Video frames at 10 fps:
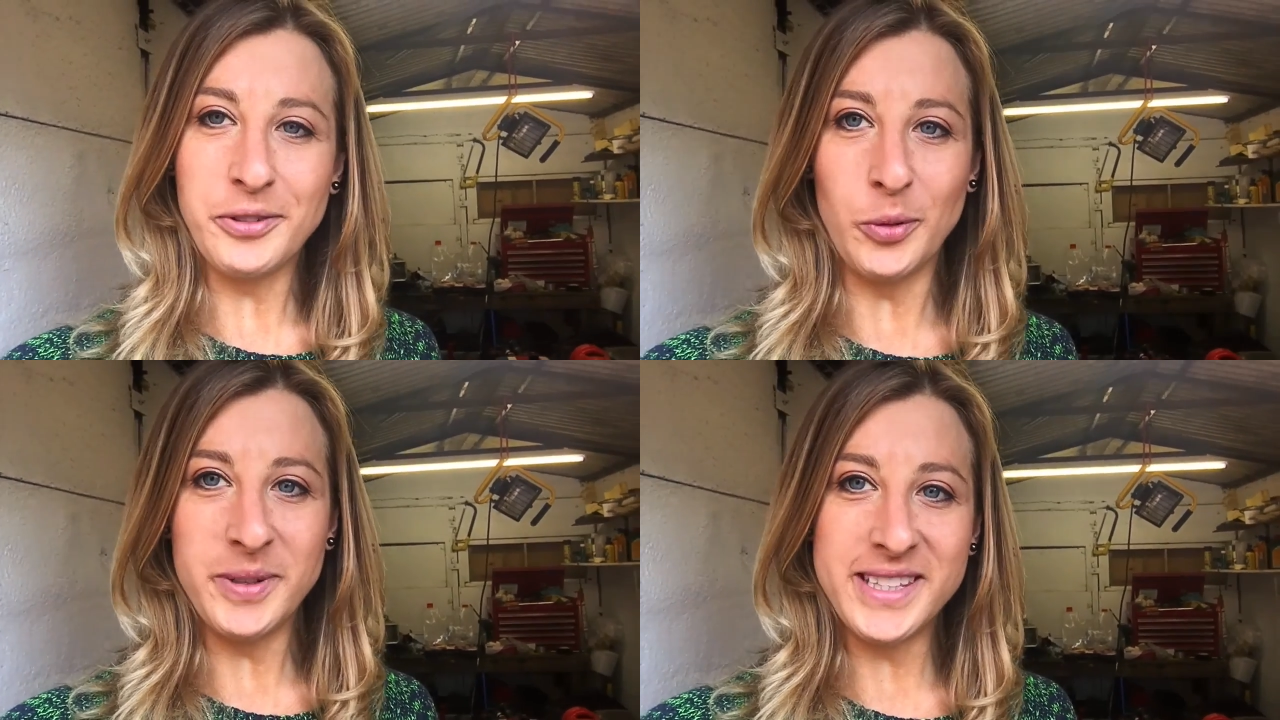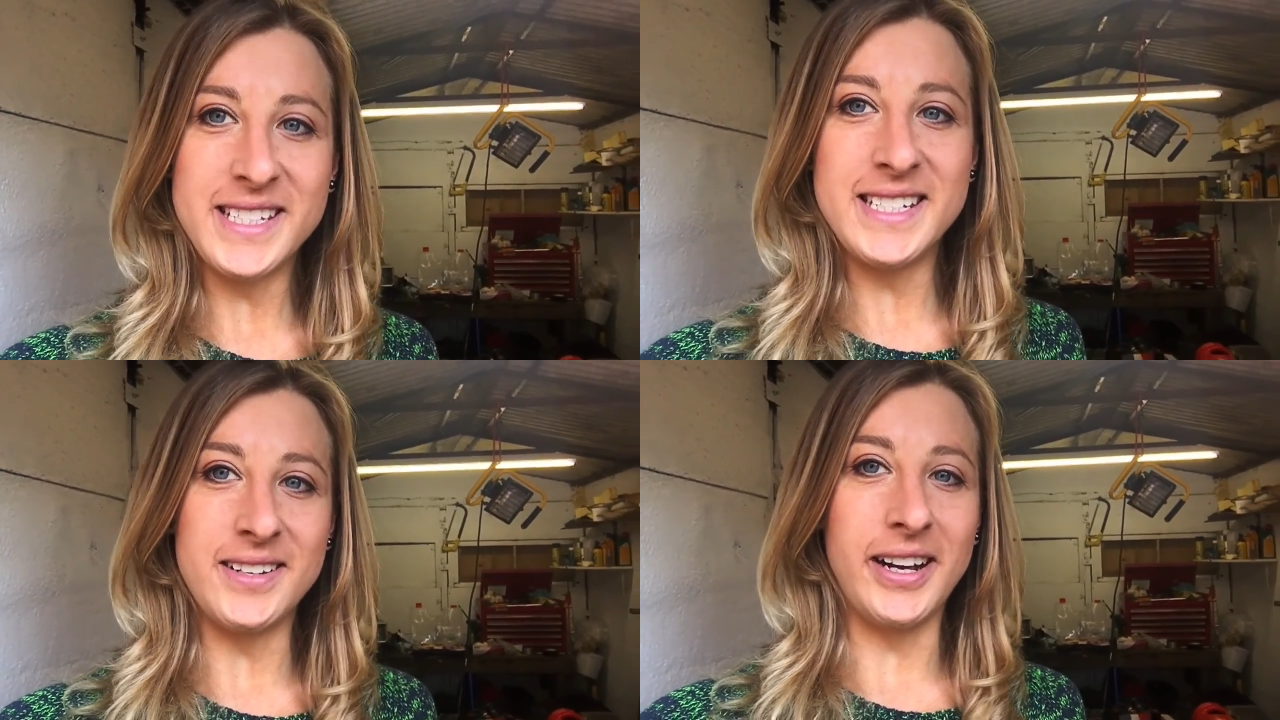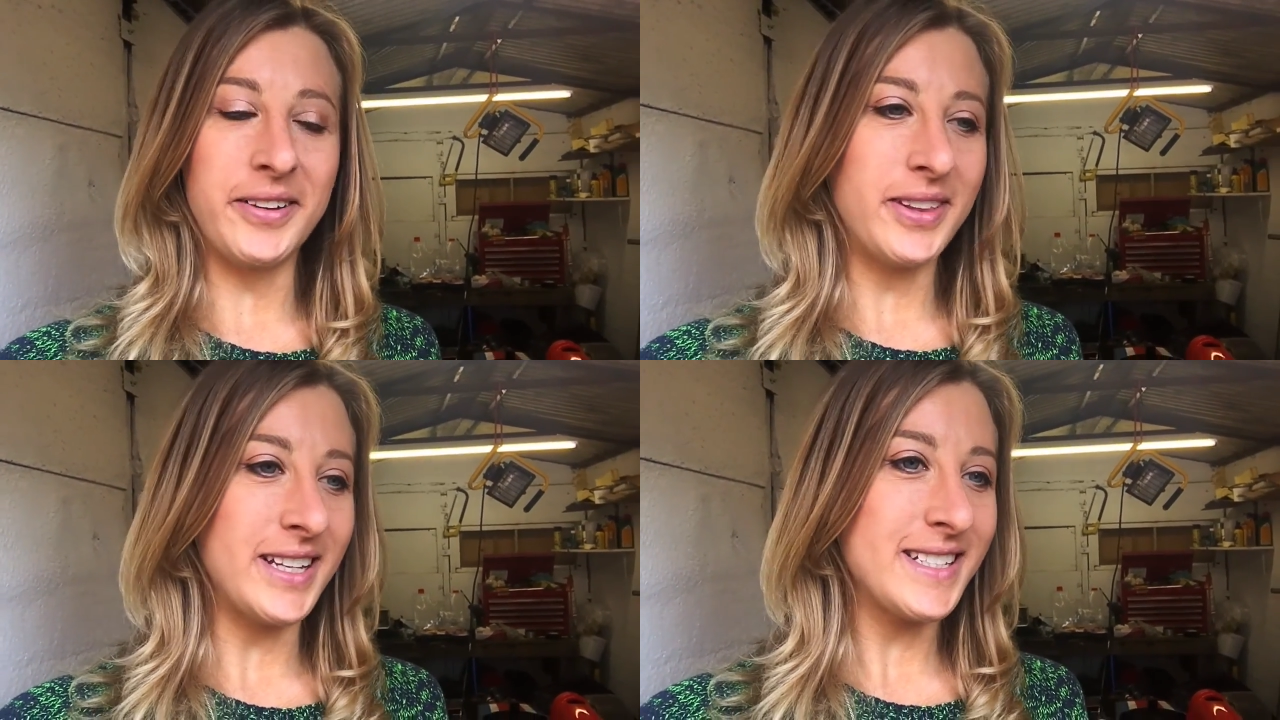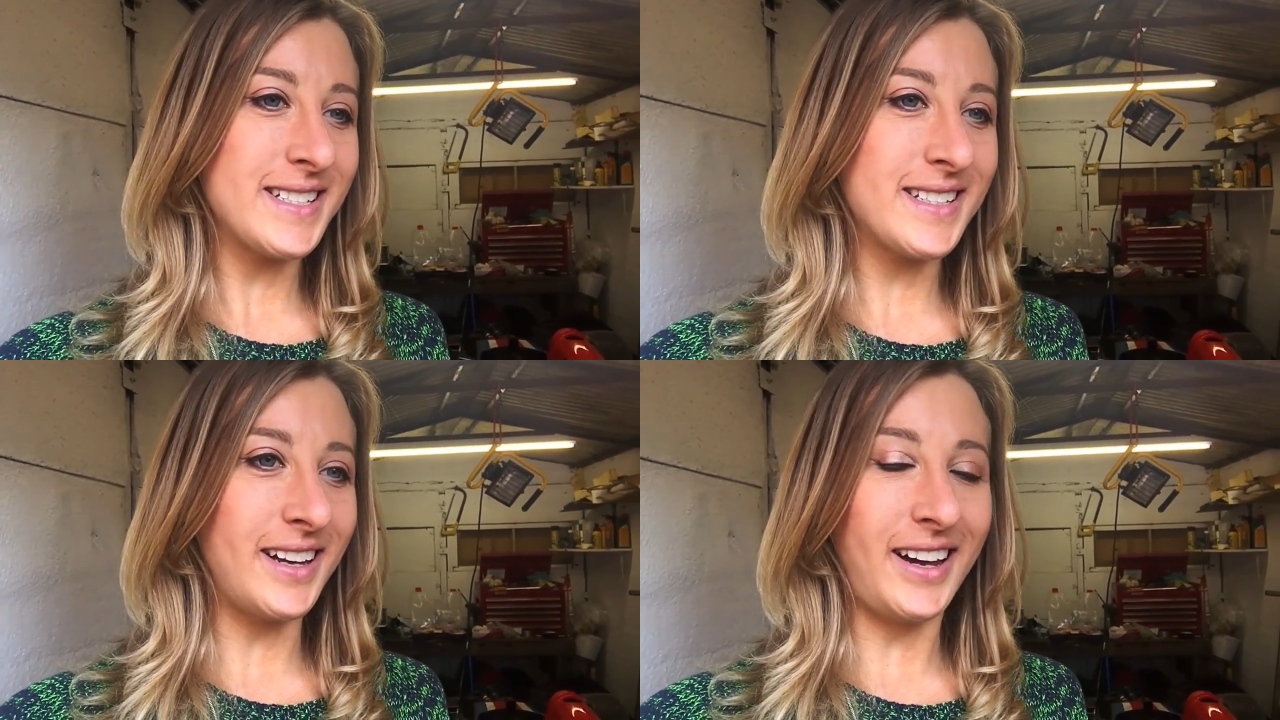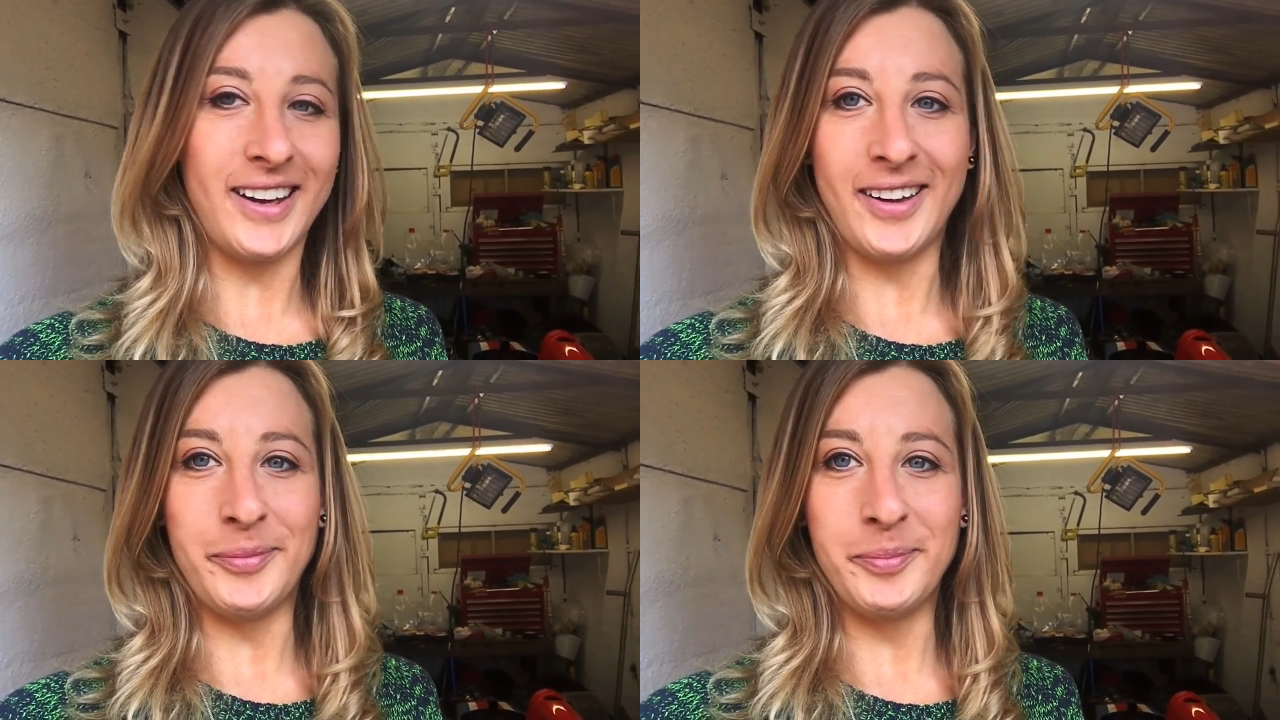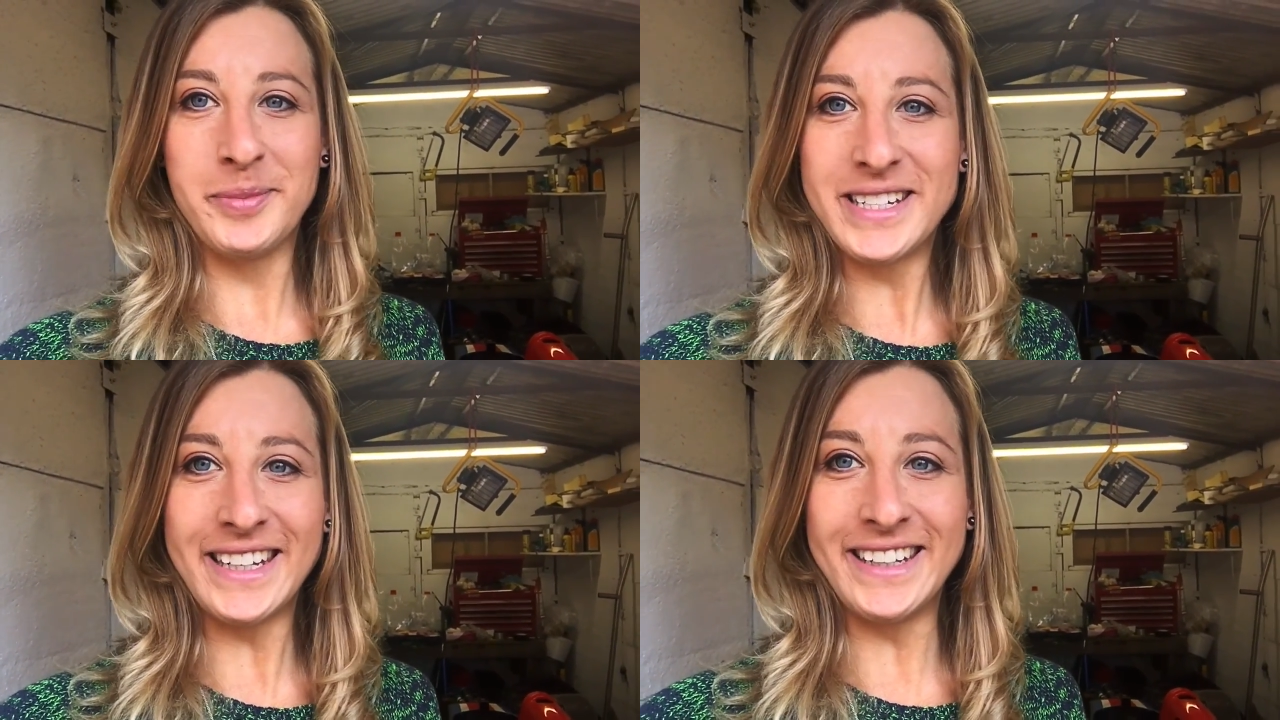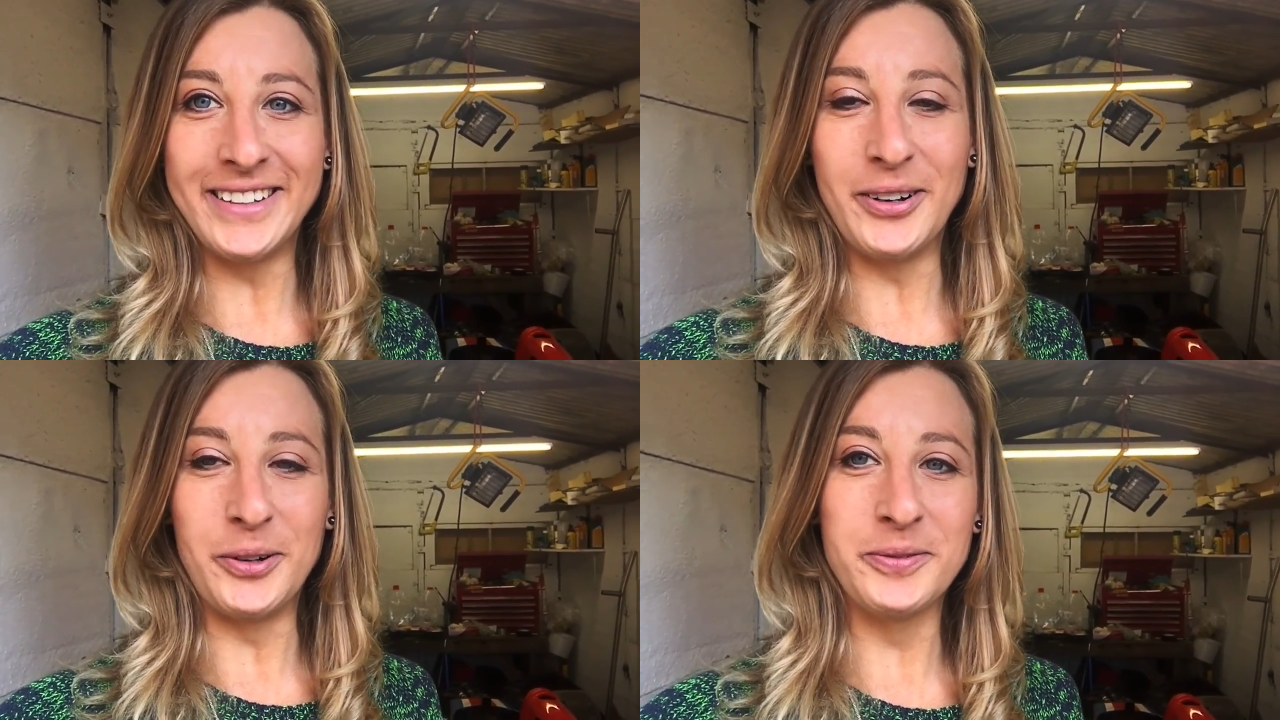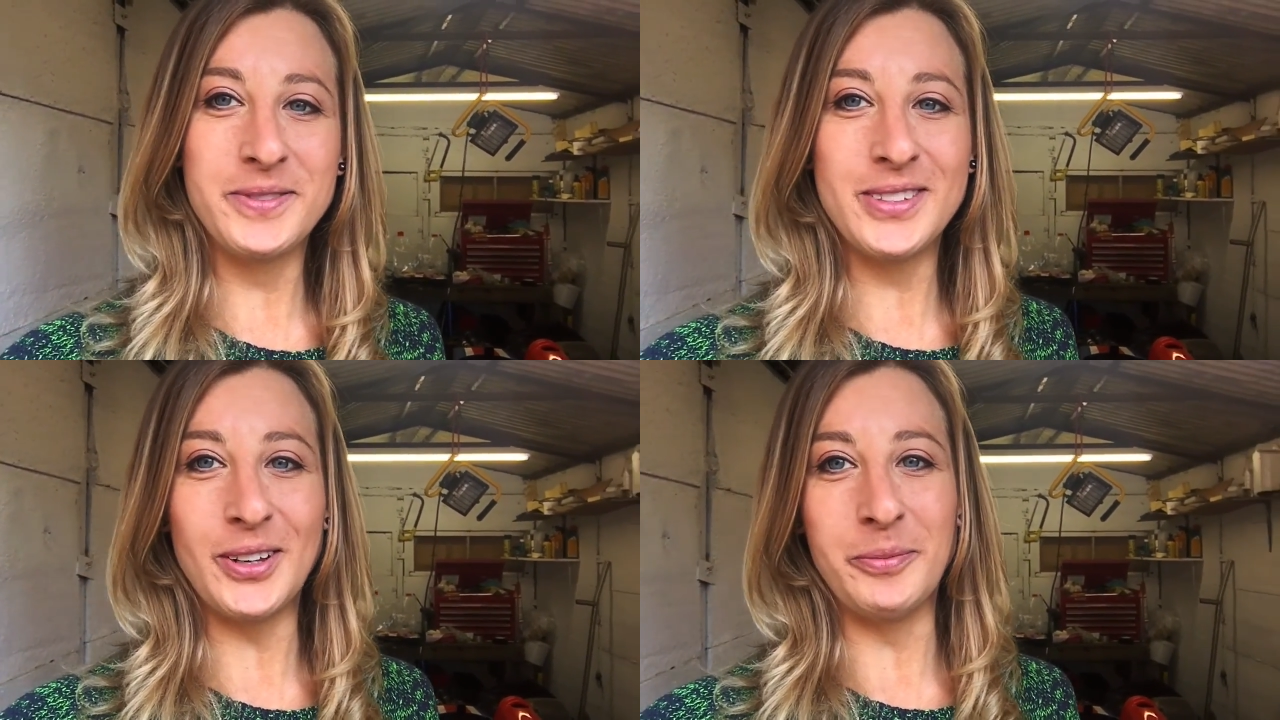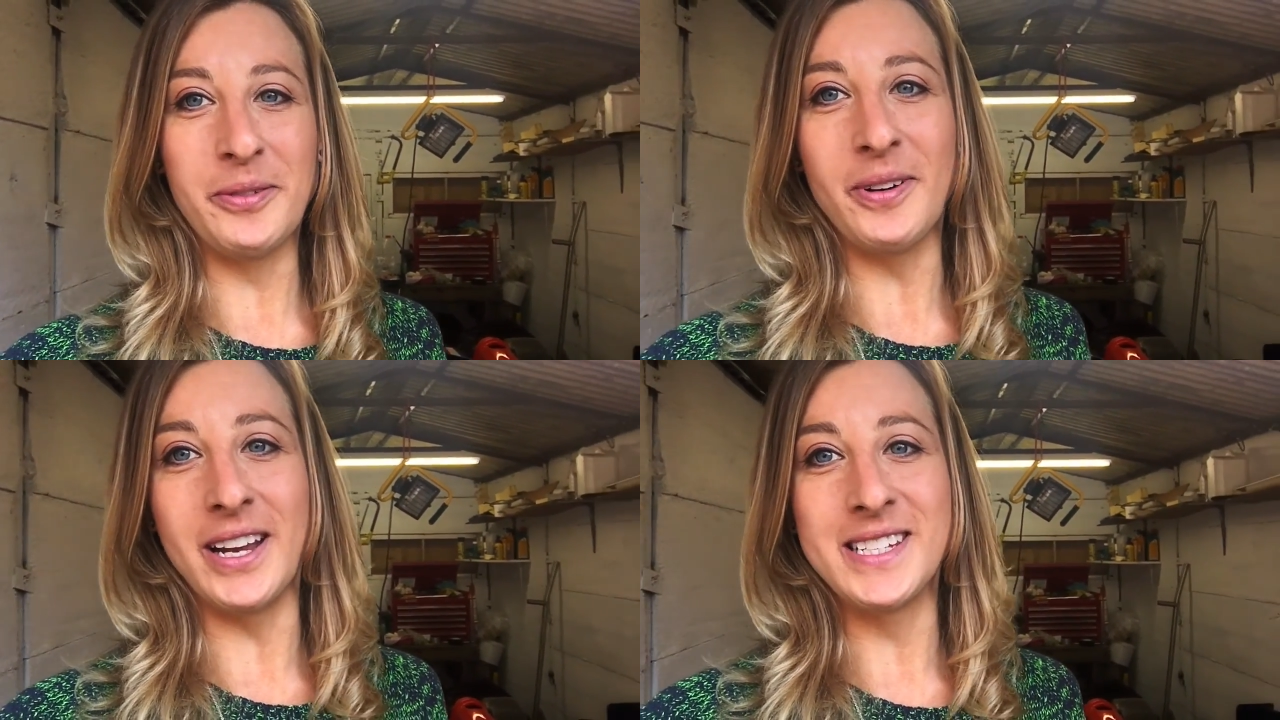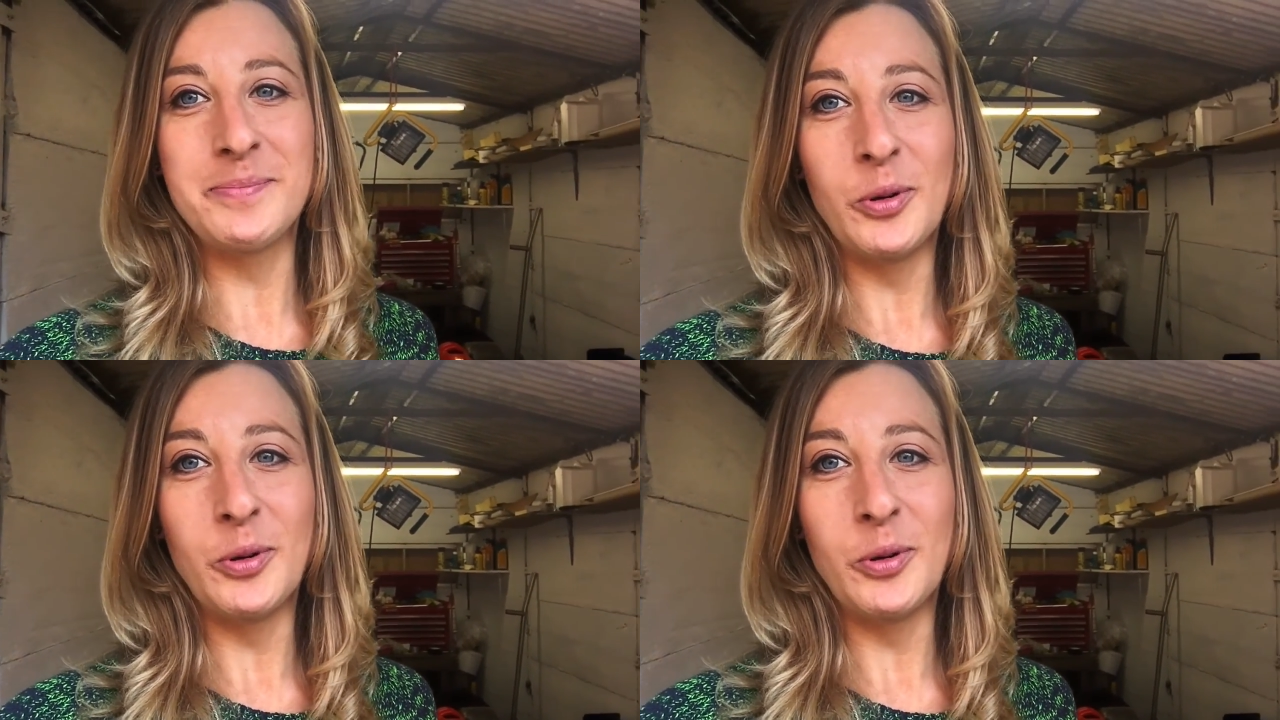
I've copied the design of this machine off two of my friends,